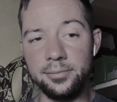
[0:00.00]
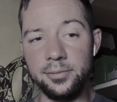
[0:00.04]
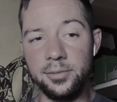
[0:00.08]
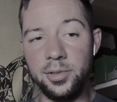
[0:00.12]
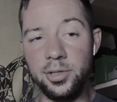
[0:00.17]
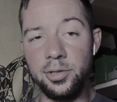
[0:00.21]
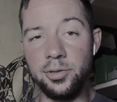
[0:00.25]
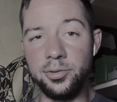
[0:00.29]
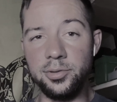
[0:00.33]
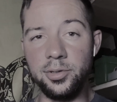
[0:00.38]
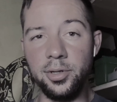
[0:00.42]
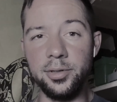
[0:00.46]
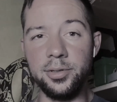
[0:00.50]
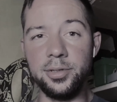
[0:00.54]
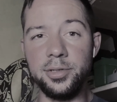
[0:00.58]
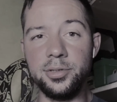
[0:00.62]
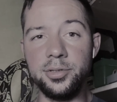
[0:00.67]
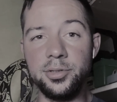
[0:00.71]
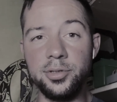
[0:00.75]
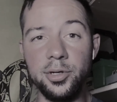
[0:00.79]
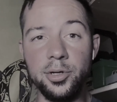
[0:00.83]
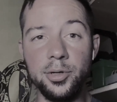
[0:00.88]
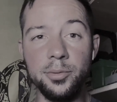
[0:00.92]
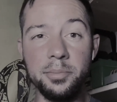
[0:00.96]
use our
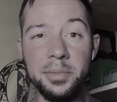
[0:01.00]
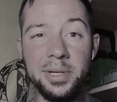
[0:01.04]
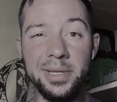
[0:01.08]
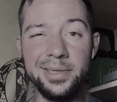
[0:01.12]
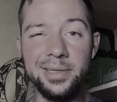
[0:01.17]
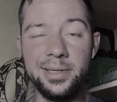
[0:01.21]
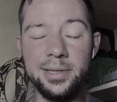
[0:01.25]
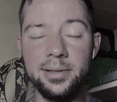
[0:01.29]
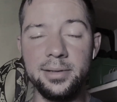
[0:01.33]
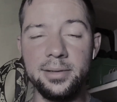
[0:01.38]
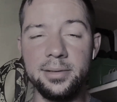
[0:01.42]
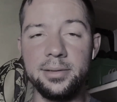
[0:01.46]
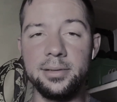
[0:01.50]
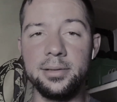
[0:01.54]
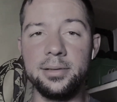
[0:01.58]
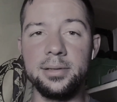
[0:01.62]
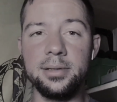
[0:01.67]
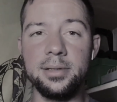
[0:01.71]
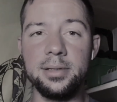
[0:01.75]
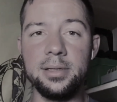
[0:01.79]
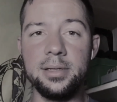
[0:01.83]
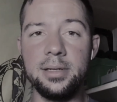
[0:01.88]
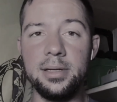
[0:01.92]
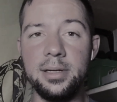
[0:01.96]
discernment
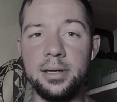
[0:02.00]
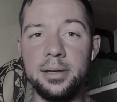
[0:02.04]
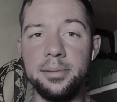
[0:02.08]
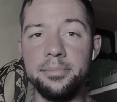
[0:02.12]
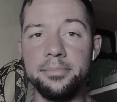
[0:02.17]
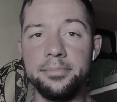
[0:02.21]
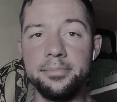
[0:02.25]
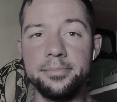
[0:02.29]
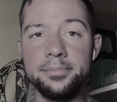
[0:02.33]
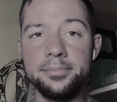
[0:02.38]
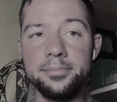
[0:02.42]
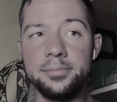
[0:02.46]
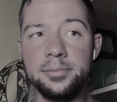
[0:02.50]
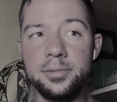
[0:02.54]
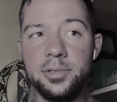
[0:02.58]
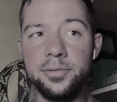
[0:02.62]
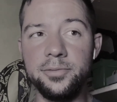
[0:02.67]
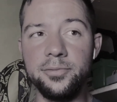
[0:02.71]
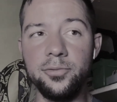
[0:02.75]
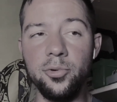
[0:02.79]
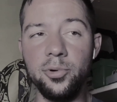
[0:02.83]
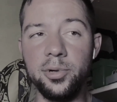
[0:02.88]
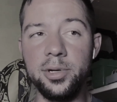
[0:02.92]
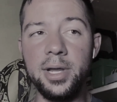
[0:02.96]
to
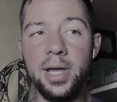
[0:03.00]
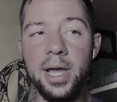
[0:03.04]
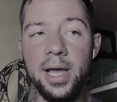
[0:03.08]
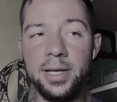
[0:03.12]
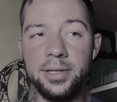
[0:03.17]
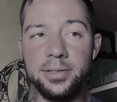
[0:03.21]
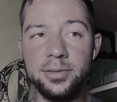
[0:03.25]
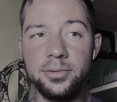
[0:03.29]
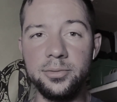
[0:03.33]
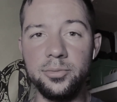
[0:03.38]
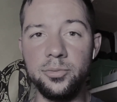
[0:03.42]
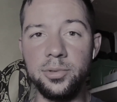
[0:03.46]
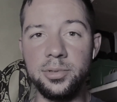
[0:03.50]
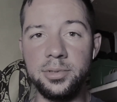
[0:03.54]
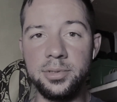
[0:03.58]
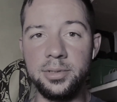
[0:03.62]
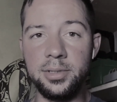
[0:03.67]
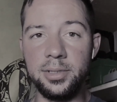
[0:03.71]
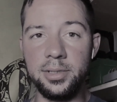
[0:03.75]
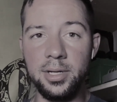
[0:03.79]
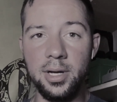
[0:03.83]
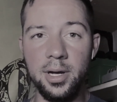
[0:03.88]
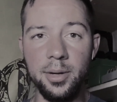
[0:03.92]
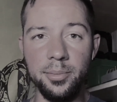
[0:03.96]
forecast what's to
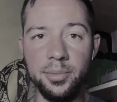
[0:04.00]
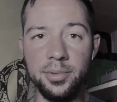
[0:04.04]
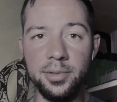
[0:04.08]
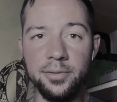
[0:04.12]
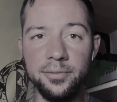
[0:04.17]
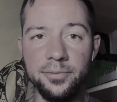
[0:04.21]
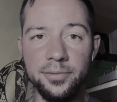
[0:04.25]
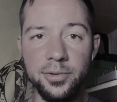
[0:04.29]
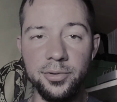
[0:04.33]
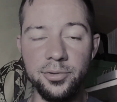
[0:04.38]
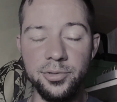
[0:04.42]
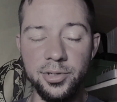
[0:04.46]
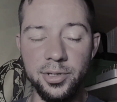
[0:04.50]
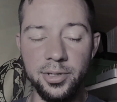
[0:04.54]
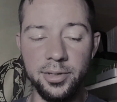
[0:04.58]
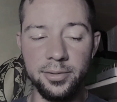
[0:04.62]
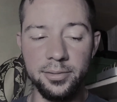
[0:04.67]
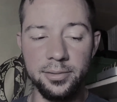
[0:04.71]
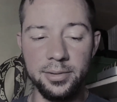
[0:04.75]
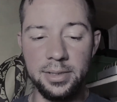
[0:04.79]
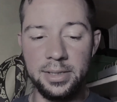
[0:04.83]
come in the future.